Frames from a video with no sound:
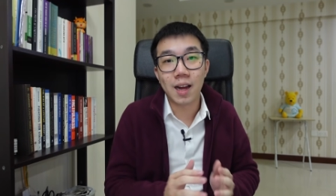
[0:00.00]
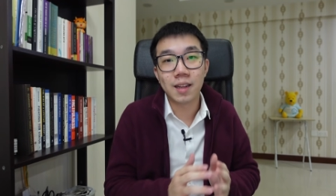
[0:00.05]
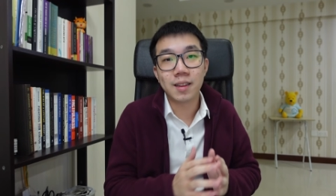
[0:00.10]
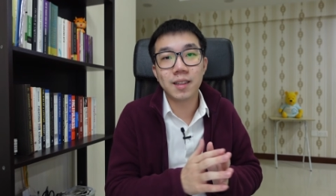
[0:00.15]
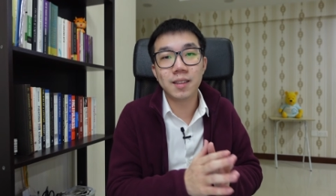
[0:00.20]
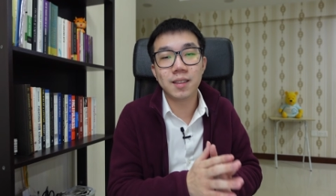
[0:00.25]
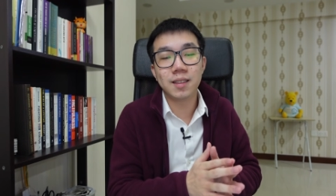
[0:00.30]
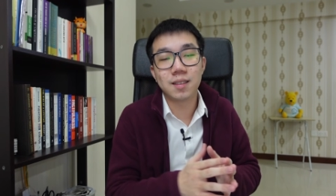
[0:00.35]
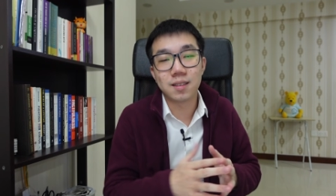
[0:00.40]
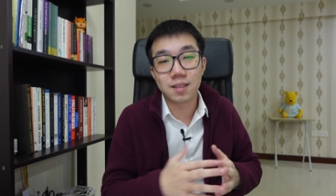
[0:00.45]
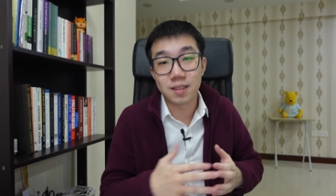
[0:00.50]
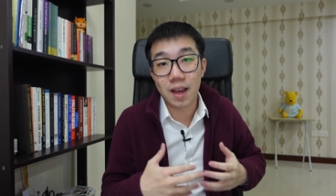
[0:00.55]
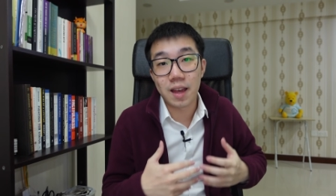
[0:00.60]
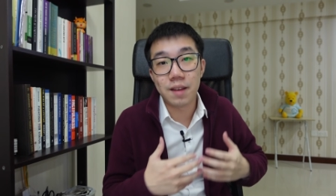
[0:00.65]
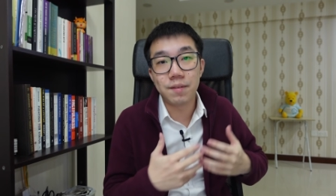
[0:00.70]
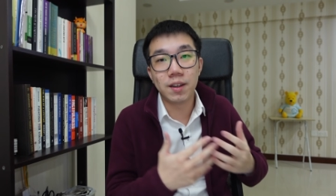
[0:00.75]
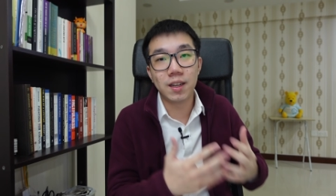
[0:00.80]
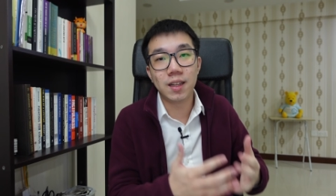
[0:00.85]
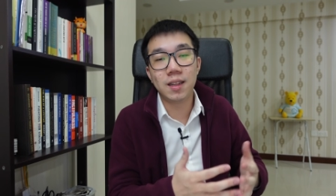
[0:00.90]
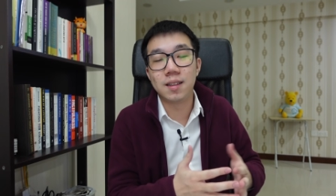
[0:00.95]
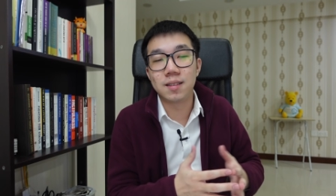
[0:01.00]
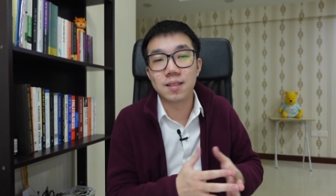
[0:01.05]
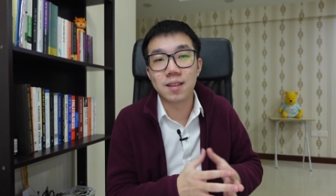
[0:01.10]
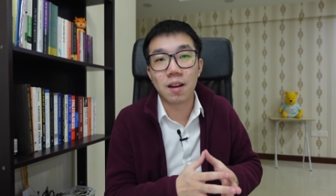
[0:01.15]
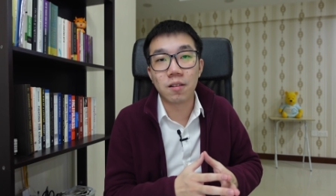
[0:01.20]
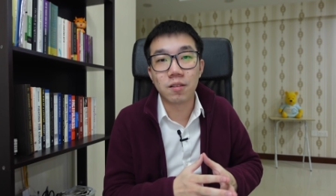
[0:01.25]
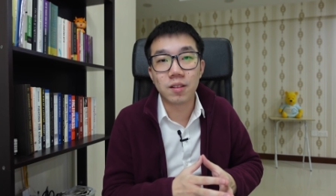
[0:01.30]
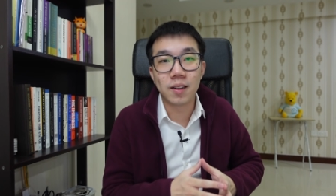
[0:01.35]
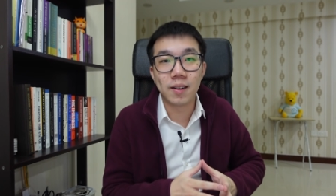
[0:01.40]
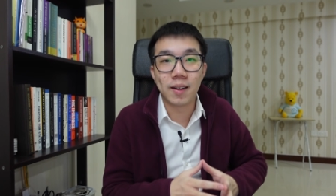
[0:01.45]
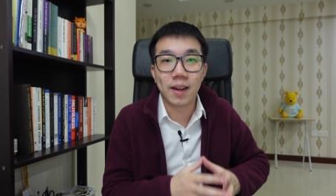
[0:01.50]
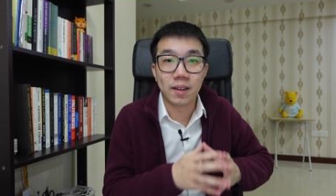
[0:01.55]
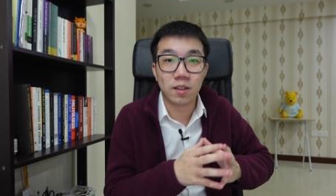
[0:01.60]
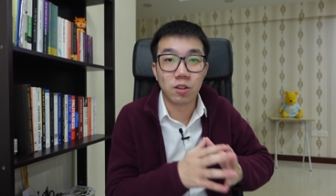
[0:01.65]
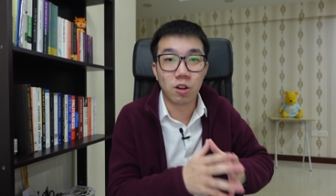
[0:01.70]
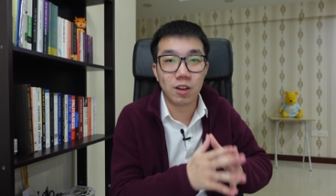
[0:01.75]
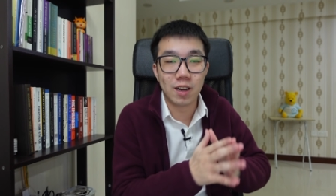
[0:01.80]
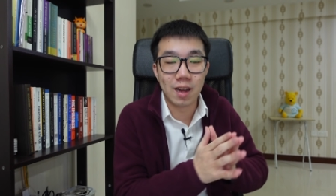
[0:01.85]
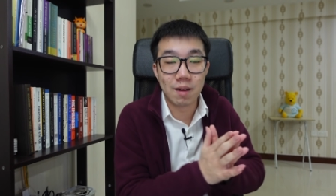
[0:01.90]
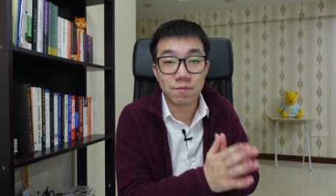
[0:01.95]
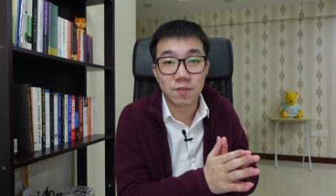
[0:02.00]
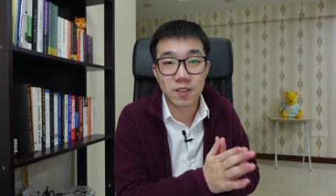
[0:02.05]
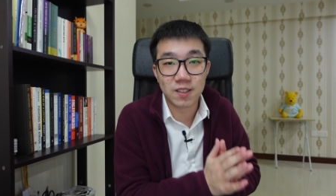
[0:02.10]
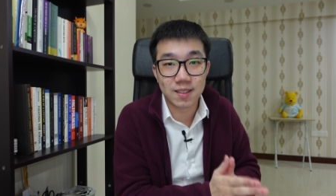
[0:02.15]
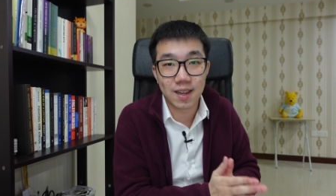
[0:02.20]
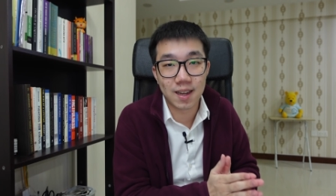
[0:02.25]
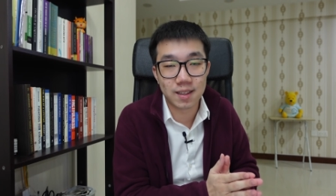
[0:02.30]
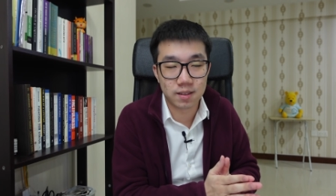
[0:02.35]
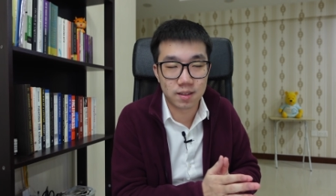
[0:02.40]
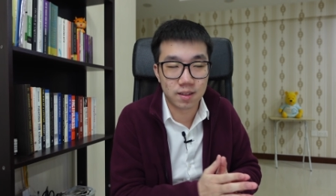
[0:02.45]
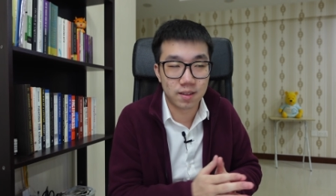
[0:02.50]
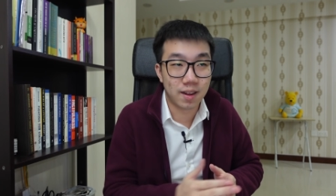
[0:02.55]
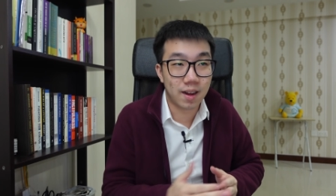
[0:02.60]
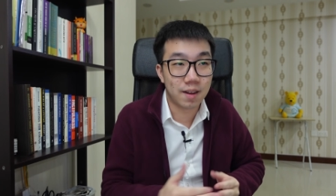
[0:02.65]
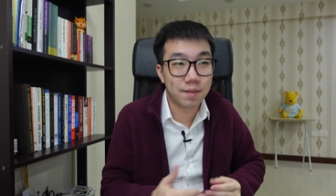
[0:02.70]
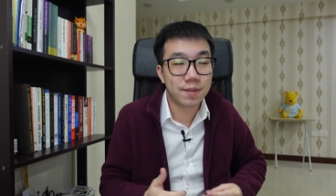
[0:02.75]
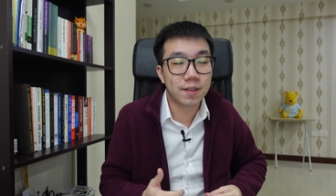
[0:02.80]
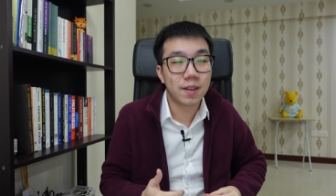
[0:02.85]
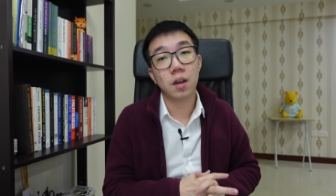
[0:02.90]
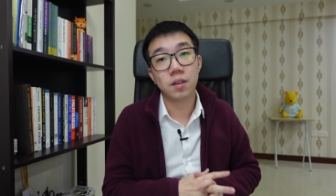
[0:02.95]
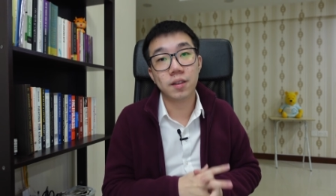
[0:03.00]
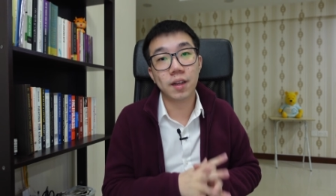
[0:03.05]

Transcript: I think this is heavily discounted and not emphasized enough.